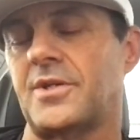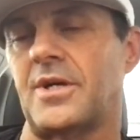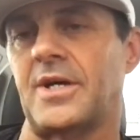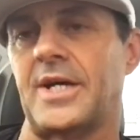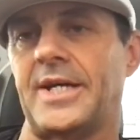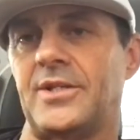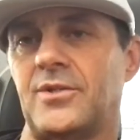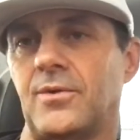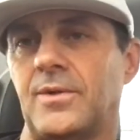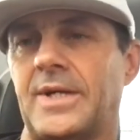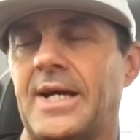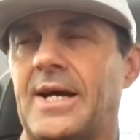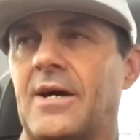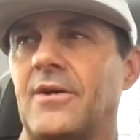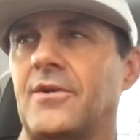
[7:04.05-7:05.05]
I took
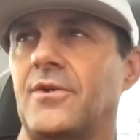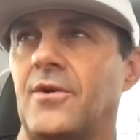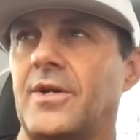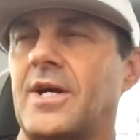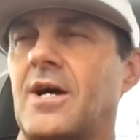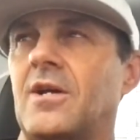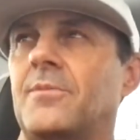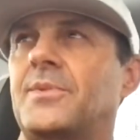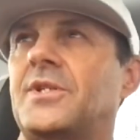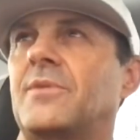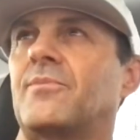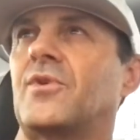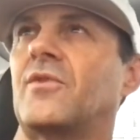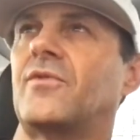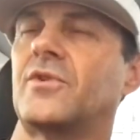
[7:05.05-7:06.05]
out not
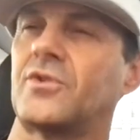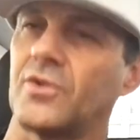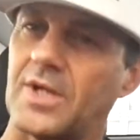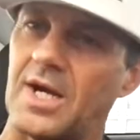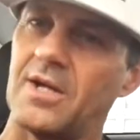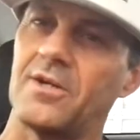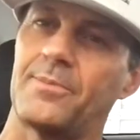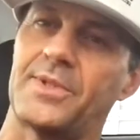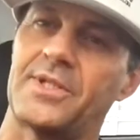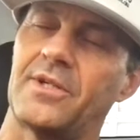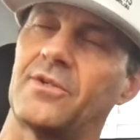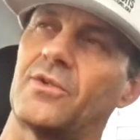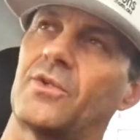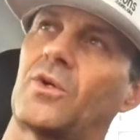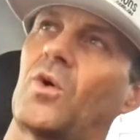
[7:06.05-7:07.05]
100% profit, took
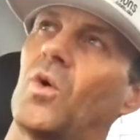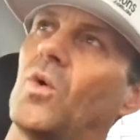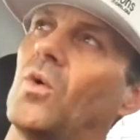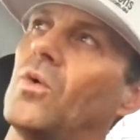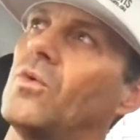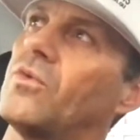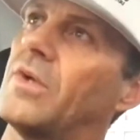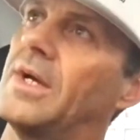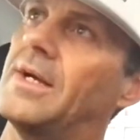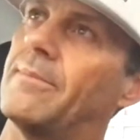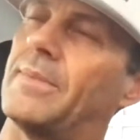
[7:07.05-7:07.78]
100% on the calls,